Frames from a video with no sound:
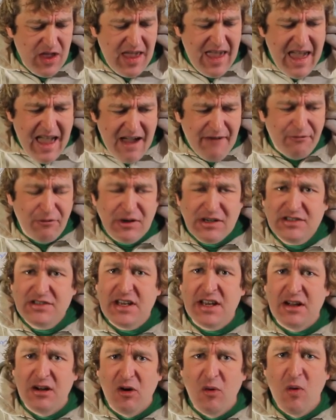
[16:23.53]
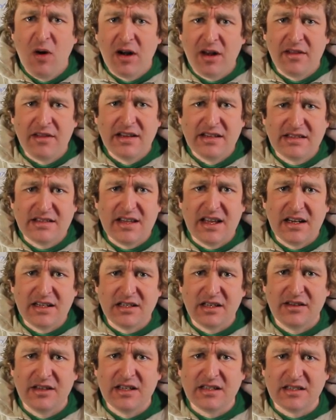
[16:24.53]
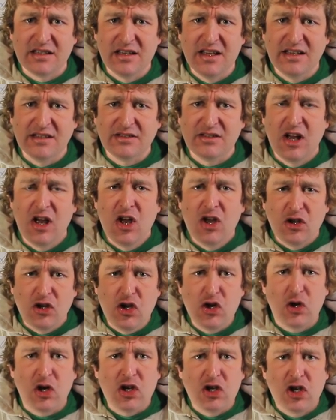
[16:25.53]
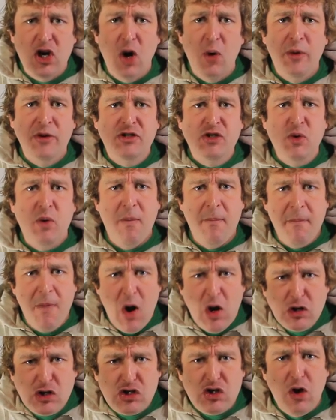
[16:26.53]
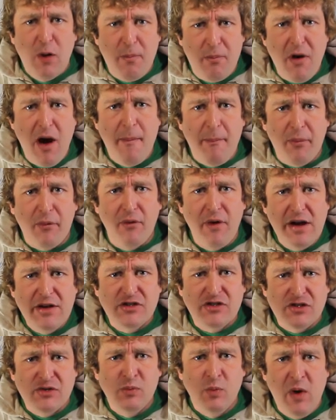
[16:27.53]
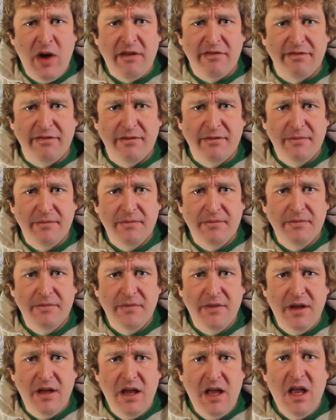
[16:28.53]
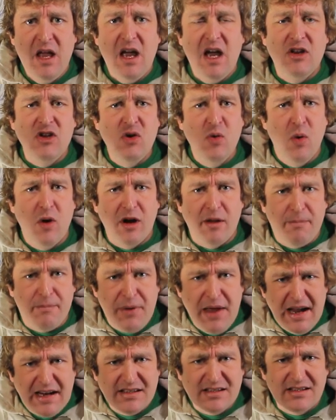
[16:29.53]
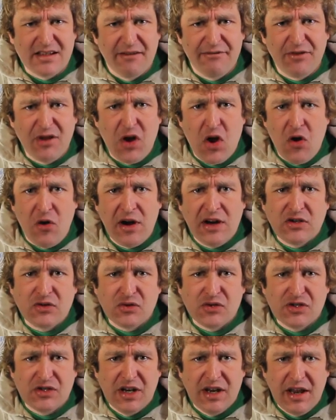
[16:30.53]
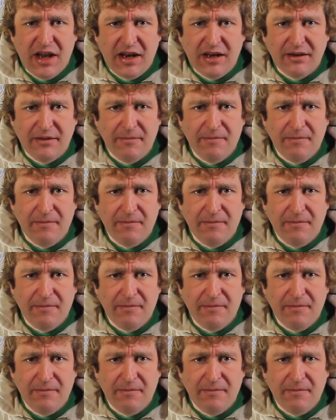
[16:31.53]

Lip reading: every single one of these things on this list, you can go and do emotional preparation with. And you want to pick stuff that you're interested in.